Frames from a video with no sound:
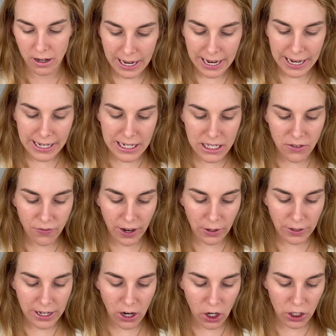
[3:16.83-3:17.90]
It is
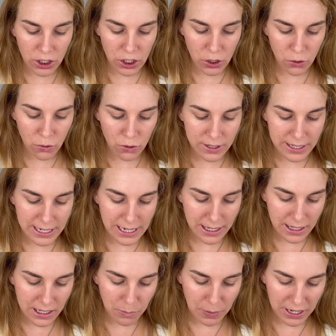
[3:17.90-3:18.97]
very hard to see
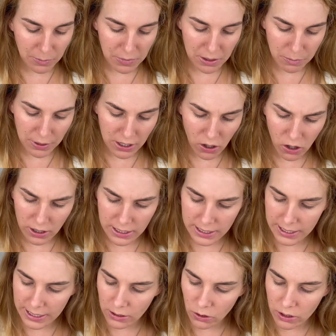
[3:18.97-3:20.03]
this pigment, but
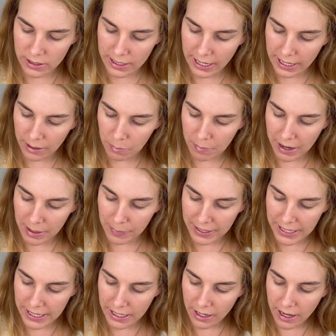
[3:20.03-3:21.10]
honestly, it looks like
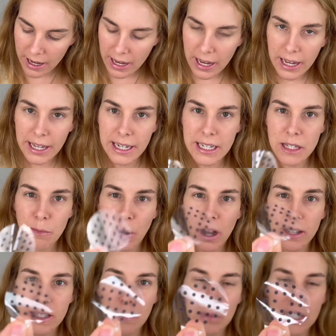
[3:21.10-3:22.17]
maybe it is
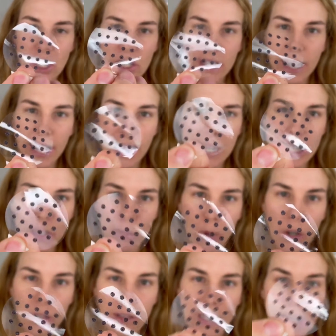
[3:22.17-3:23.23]
possibly just like a
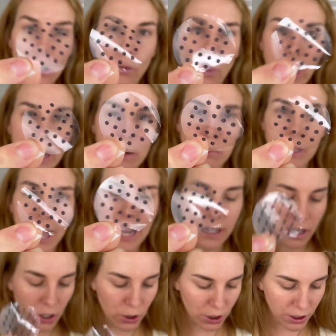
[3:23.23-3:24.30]
sparkly gray black
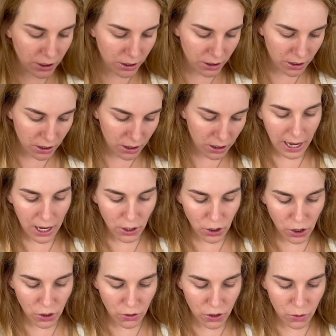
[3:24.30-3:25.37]
color. How do
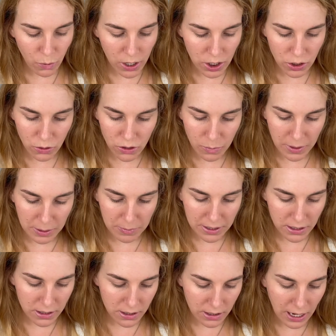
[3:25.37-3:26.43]
you swatch loose
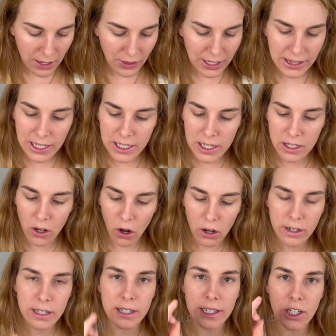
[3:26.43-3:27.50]
pigments? I think this is
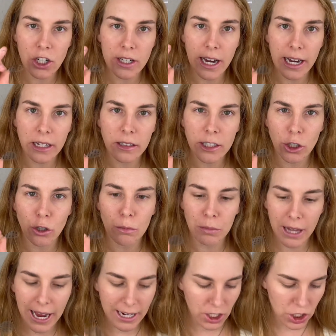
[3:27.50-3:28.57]
honestly just a glitter
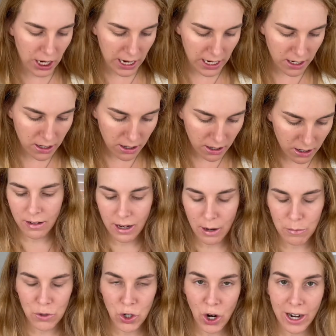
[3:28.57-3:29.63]
black shade.
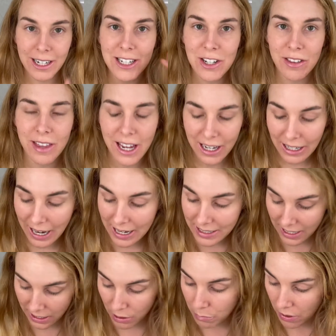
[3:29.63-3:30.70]
I'm trying to think as
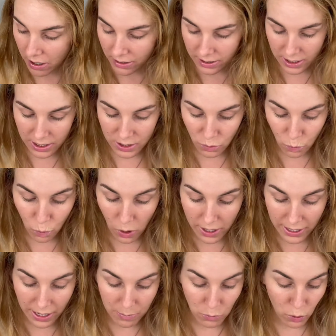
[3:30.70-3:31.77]
I unbox this what
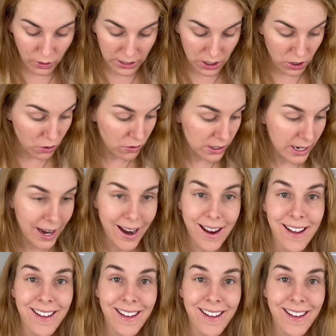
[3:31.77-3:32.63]
I'm going to do today.